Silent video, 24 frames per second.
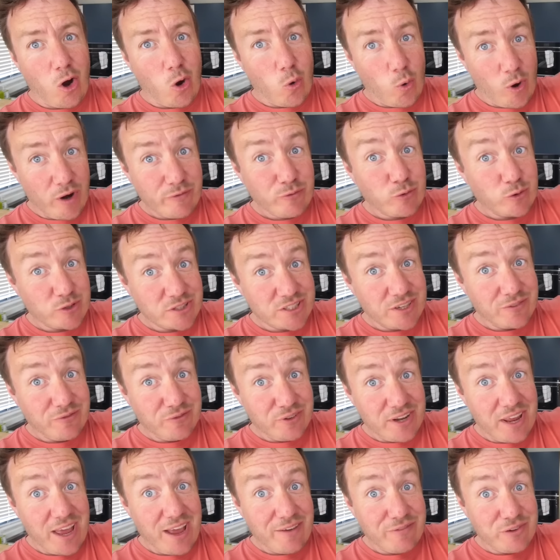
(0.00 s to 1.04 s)
Oh, I've got
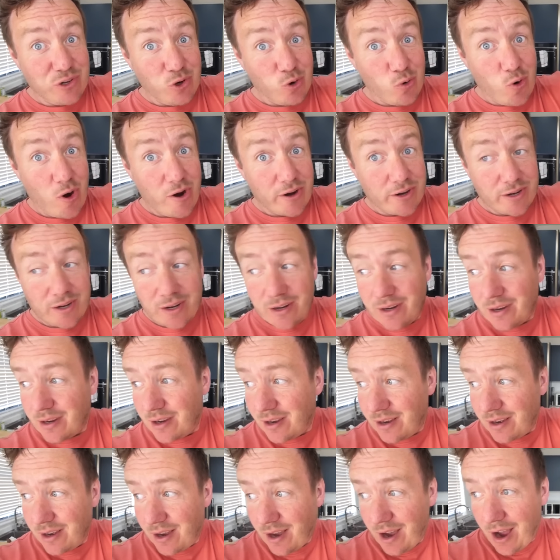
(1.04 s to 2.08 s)
something heavy, alright.
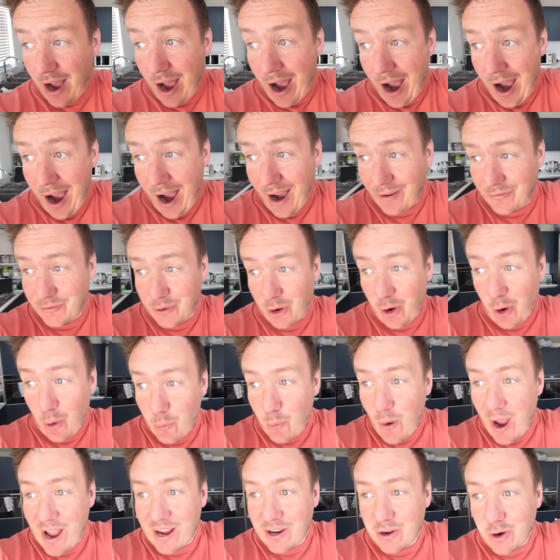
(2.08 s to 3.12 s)
I've got a
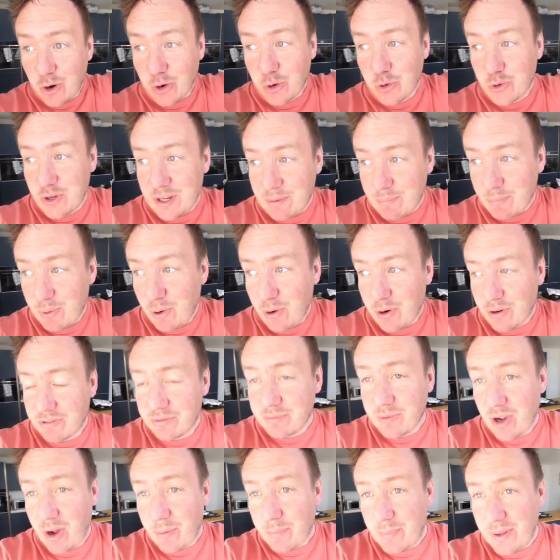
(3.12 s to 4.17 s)
wet concrete block
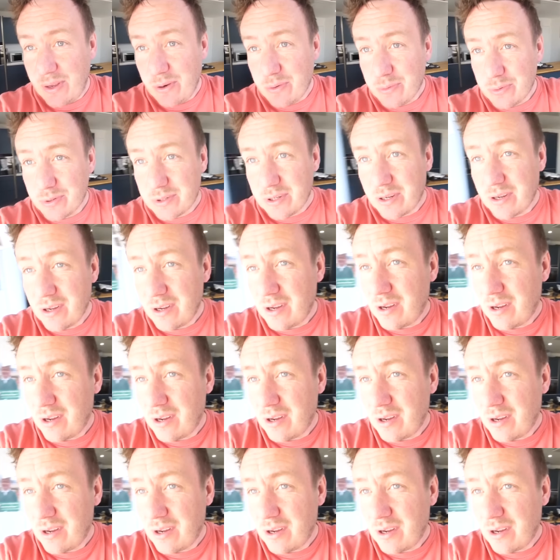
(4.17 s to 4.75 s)
from our build.